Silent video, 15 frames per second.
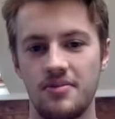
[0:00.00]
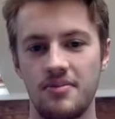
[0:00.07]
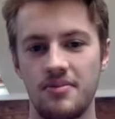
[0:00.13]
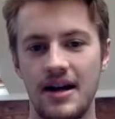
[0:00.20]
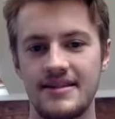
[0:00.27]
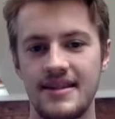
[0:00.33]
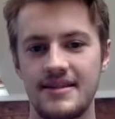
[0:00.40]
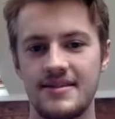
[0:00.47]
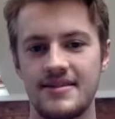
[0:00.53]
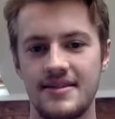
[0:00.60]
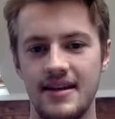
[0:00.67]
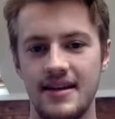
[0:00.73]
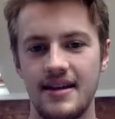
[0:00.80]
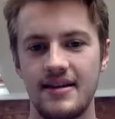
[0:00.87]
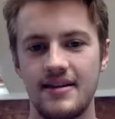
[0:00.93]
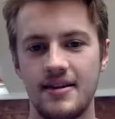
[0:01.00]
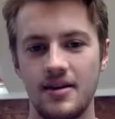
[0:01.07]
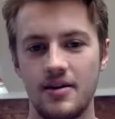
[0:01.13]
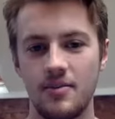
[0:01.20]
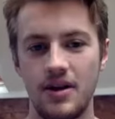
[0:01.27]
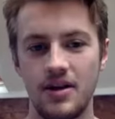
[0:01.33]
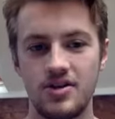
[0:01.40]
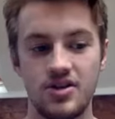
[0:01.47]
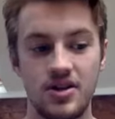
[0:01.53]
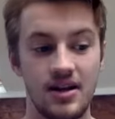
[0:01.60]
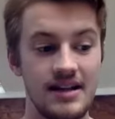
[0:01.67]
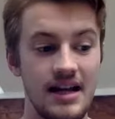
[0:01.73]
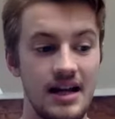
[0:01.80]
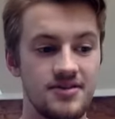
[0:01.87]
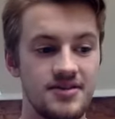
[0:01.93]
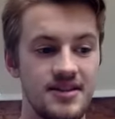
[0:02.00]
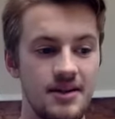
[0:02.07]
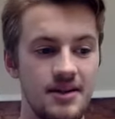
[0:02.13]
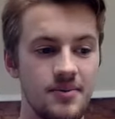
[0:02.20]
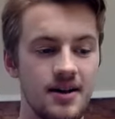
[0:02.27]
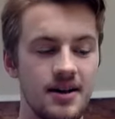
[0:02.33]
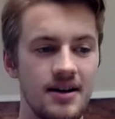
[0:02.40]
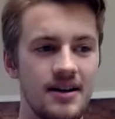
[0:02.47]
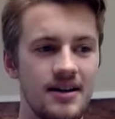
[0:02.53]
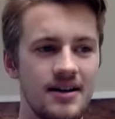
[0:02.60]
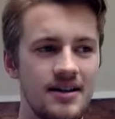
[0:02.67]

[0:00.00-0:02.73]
my identity, which I now see were